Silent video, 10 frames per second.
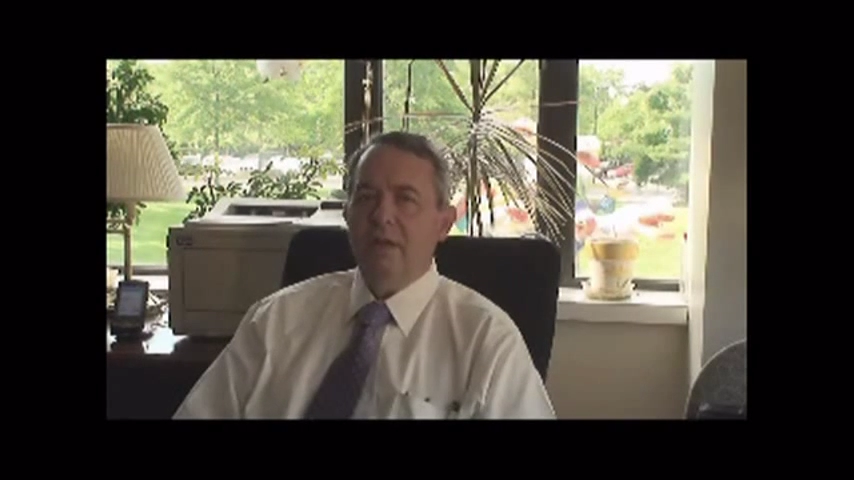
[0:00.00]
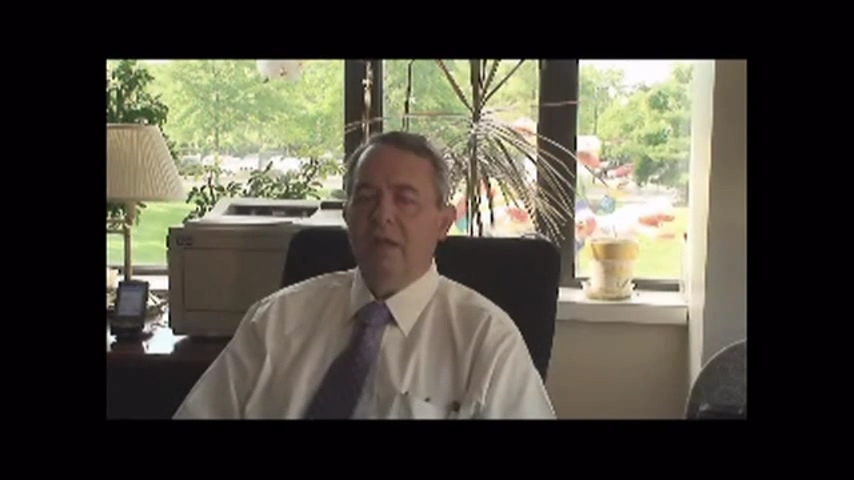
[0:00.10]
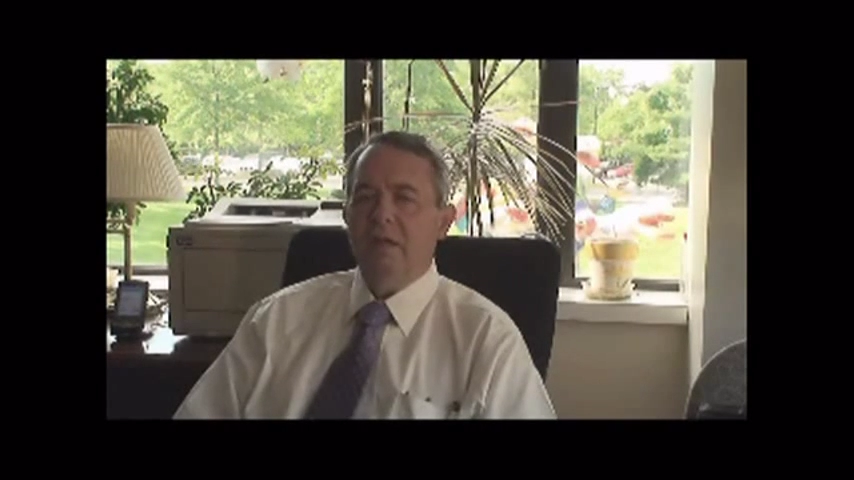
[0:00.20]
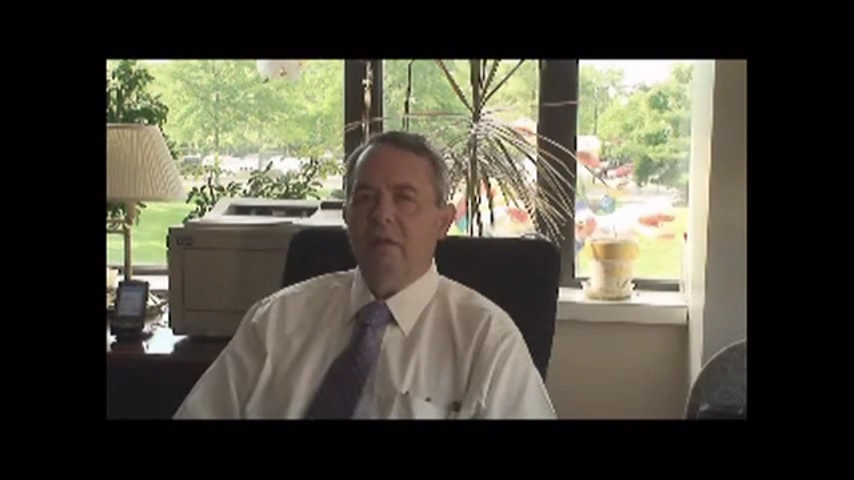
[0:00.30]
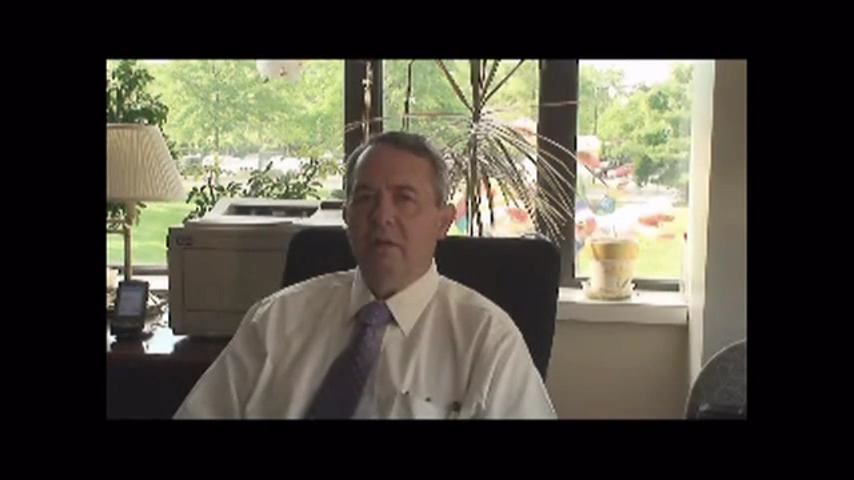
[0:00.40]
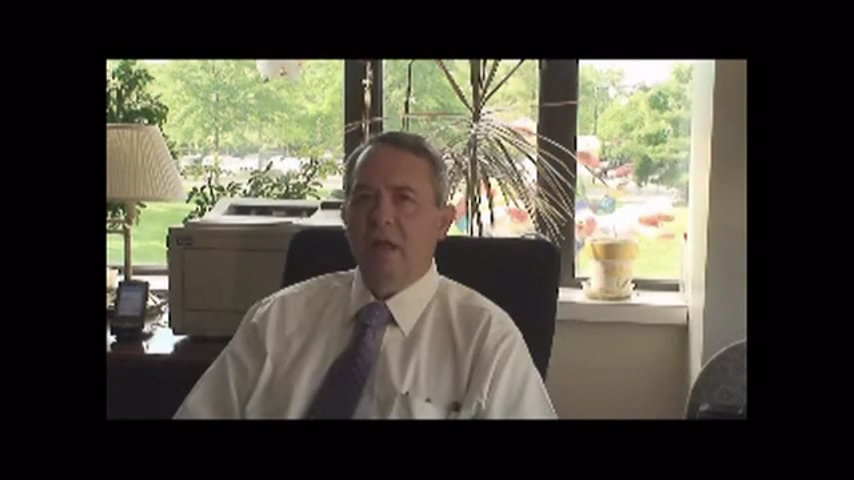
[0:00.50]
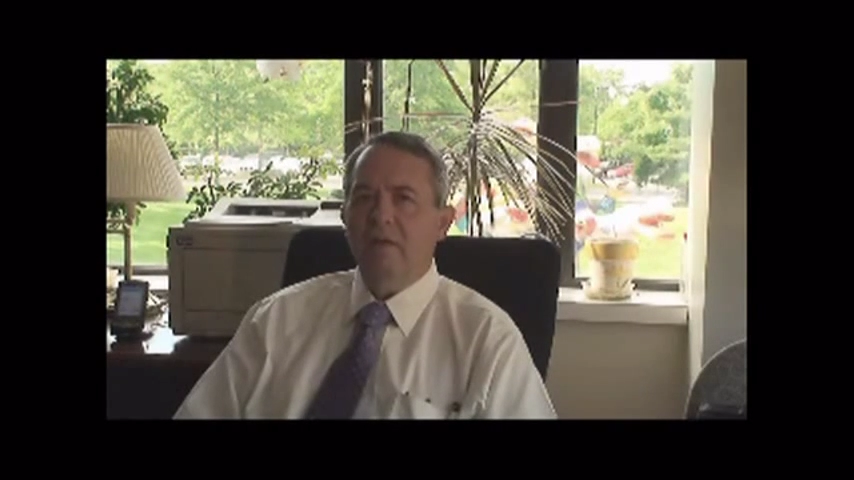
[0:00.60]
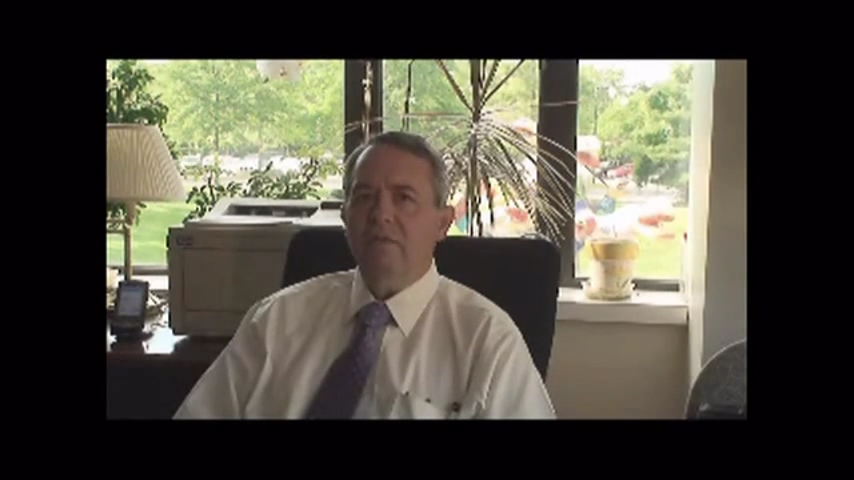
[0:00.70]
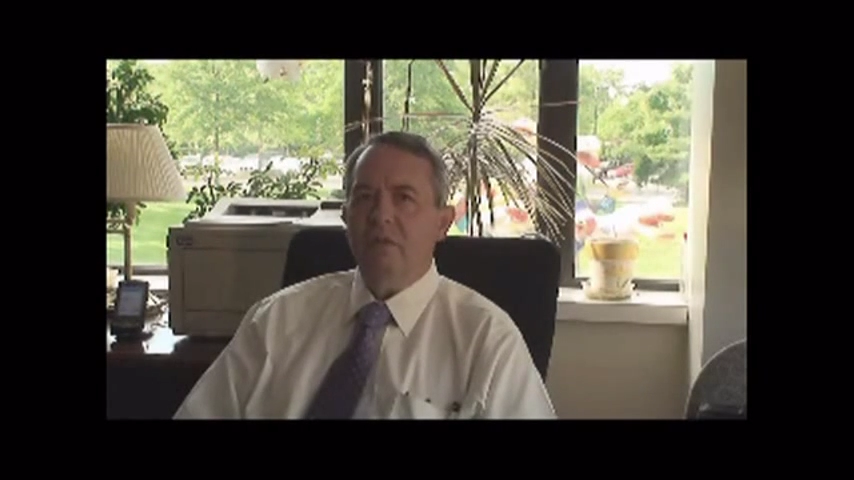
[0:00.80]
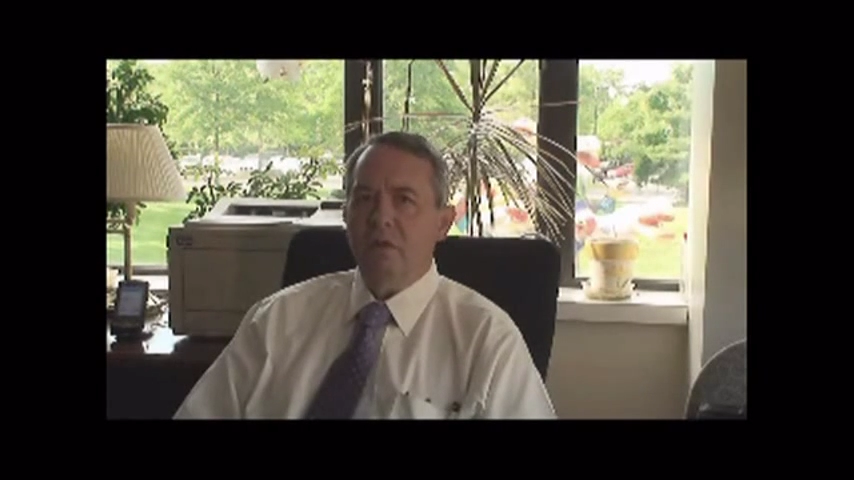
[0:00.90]
and the
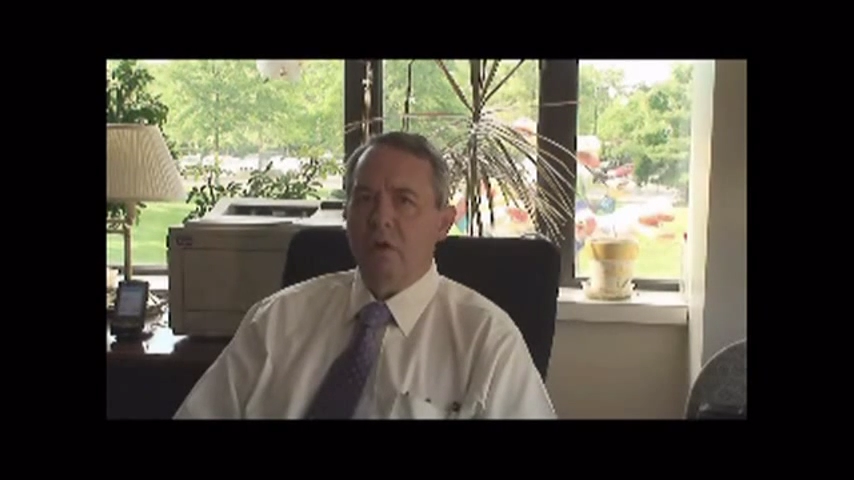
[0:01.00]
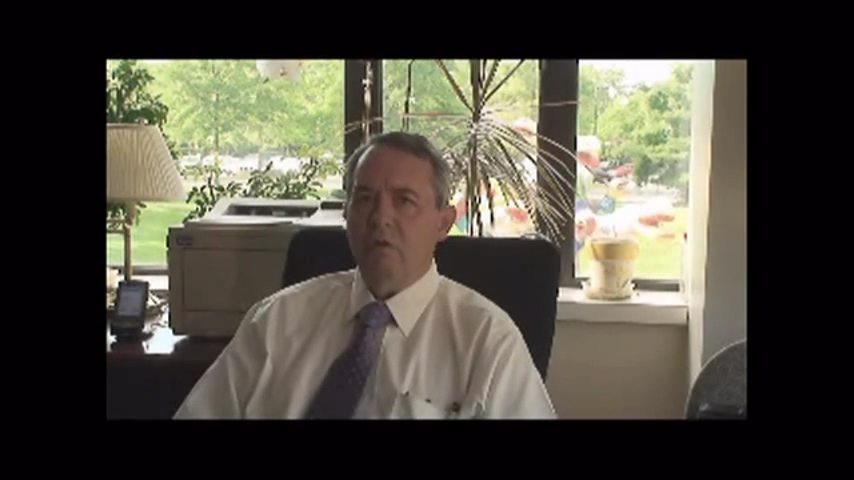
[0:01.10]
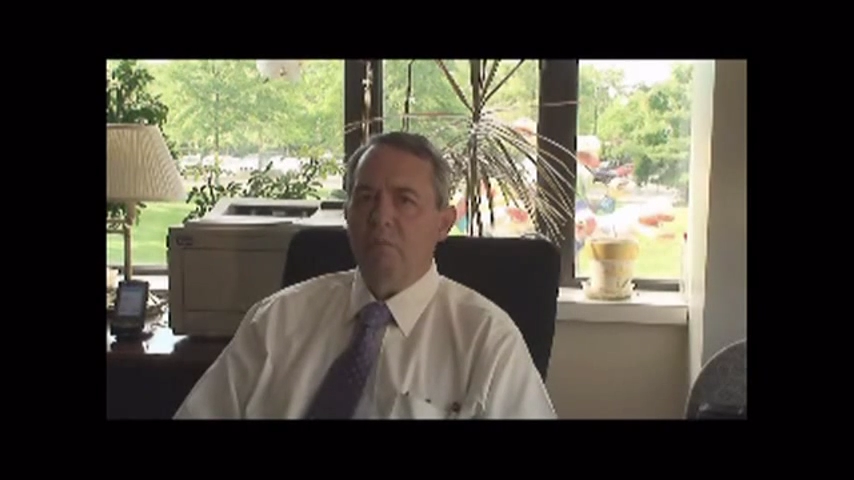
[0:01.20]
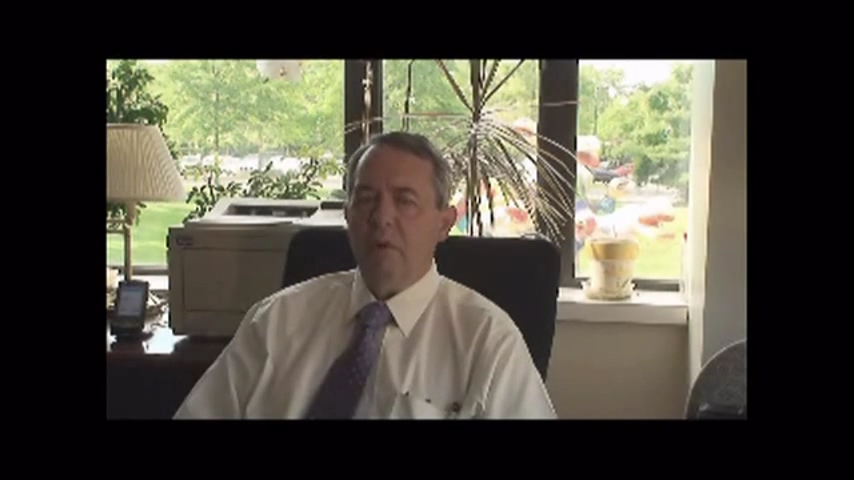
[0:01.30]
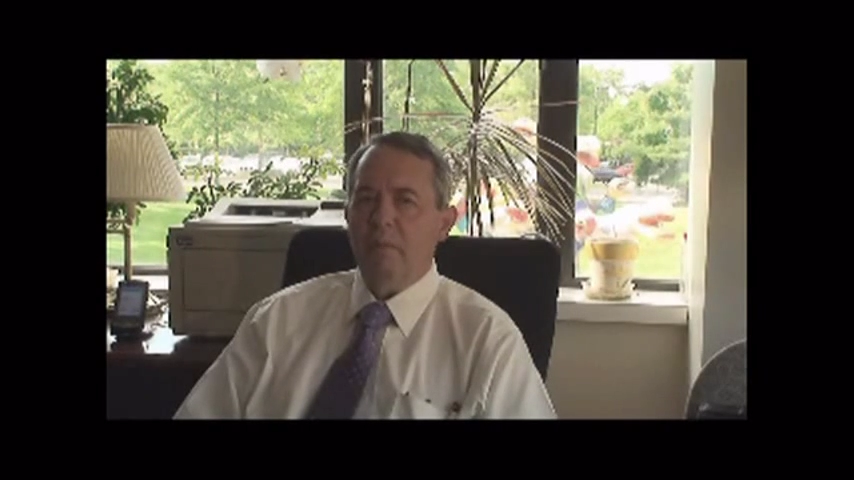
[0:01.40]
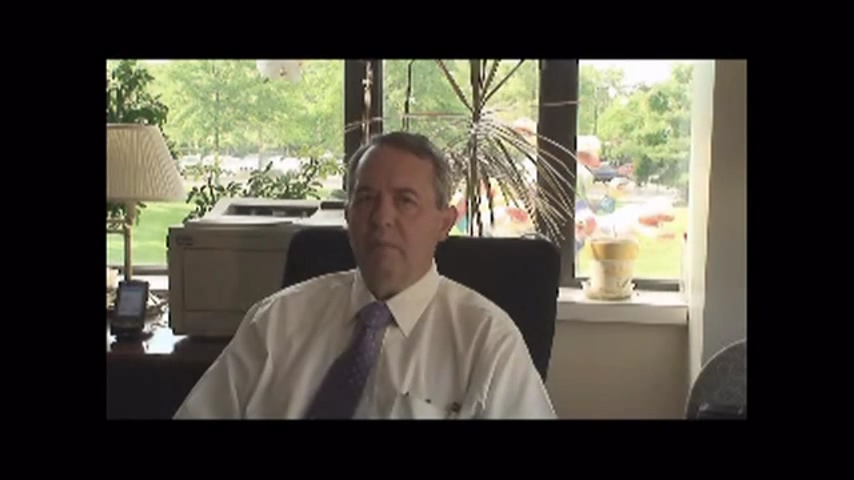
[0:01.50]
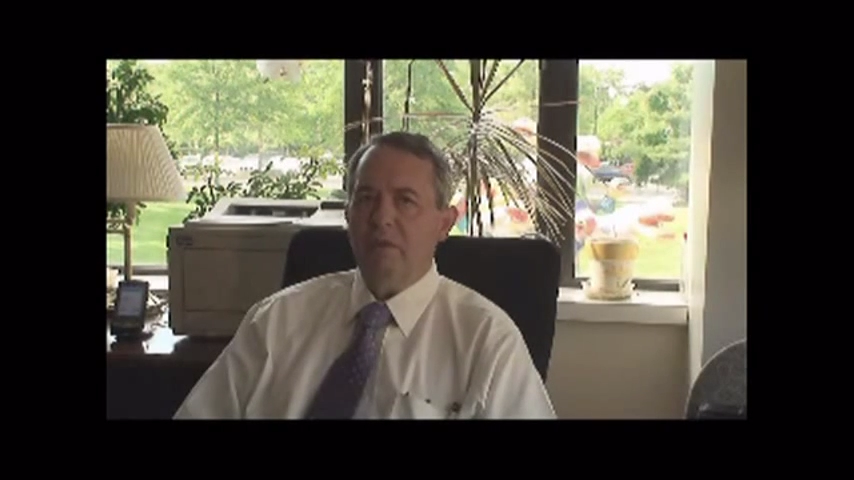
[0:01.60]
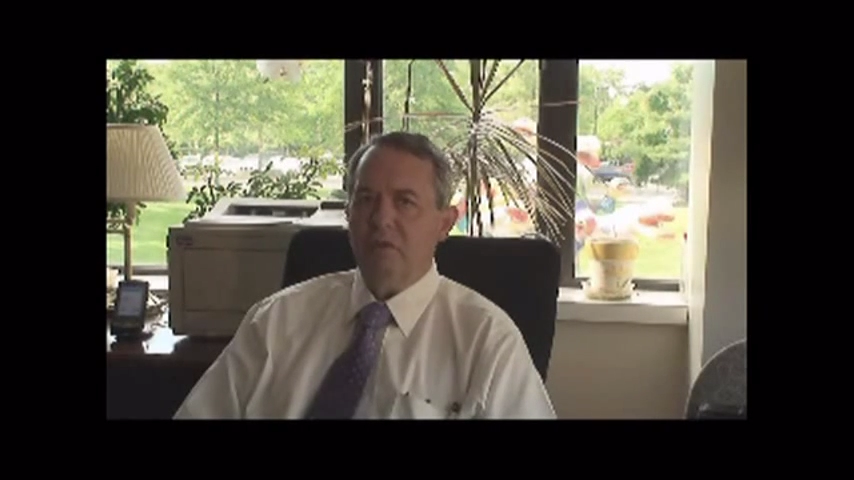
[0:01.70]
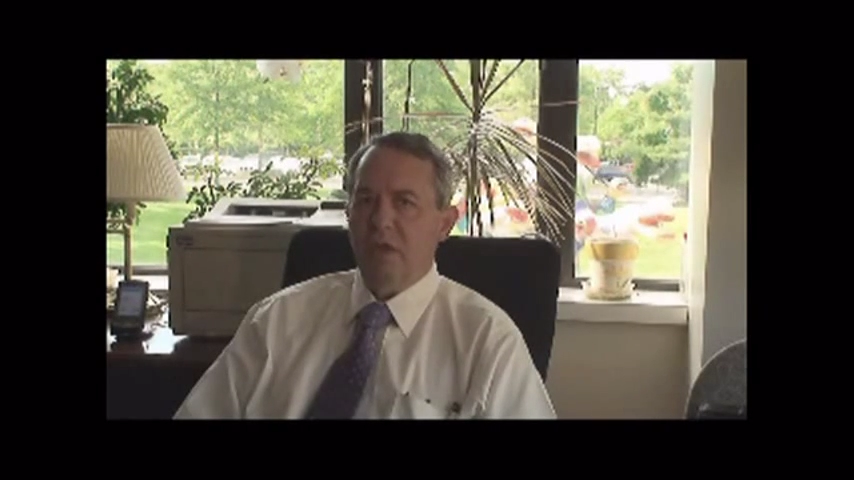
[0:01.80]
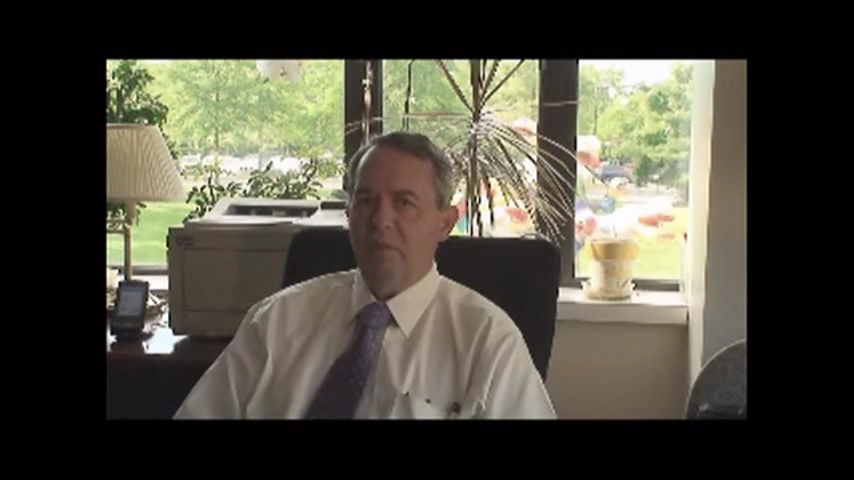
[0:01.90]
left lower
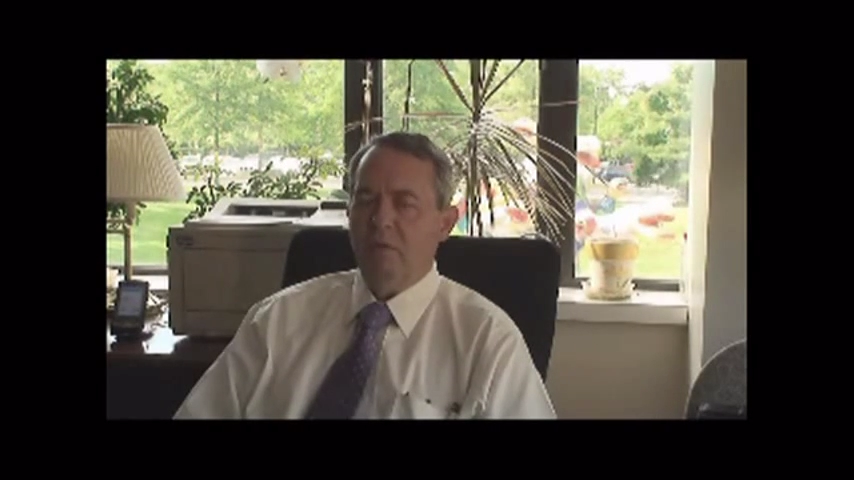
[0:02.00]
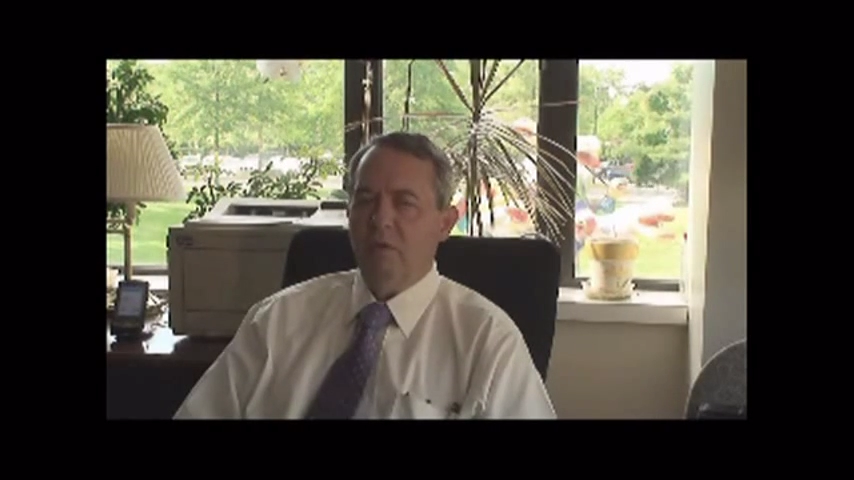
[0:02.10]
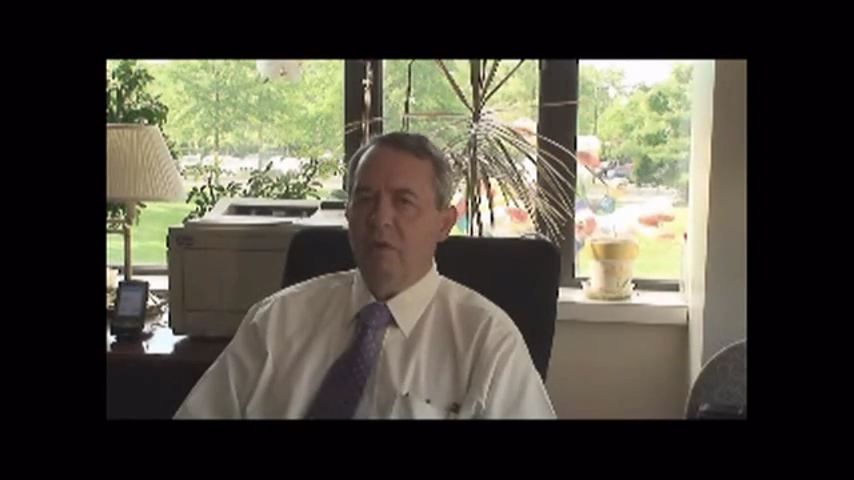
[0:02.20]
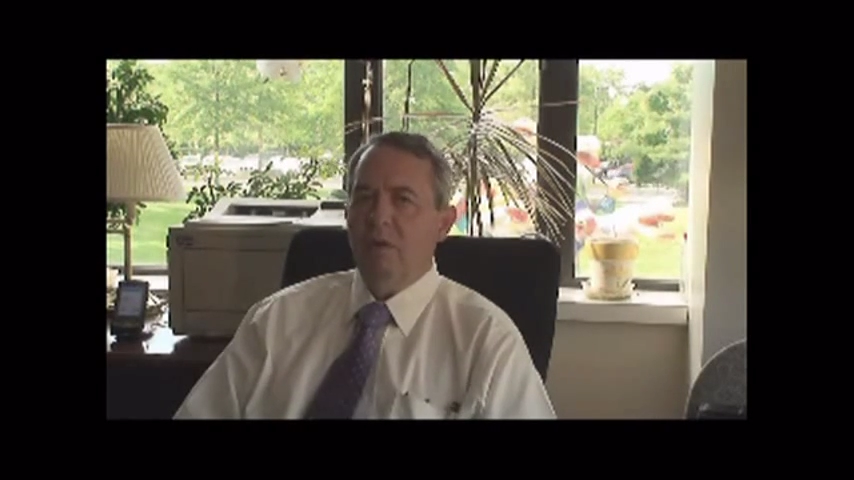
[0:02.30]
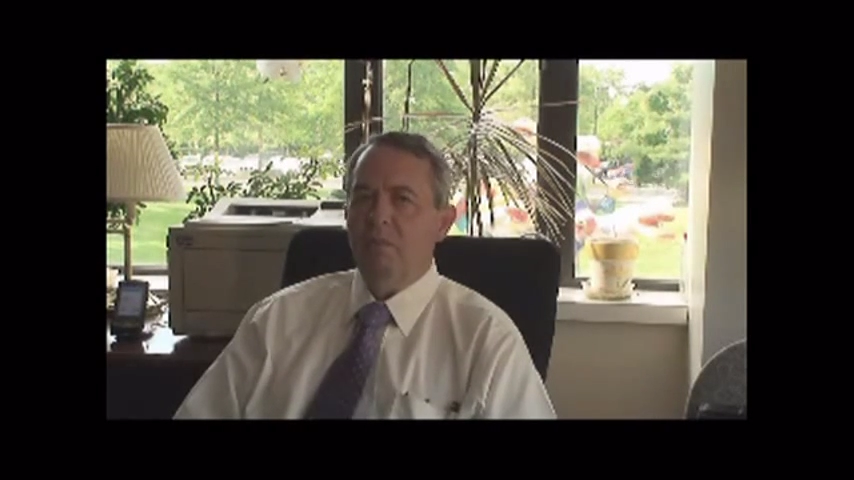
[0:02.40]
pumping chamber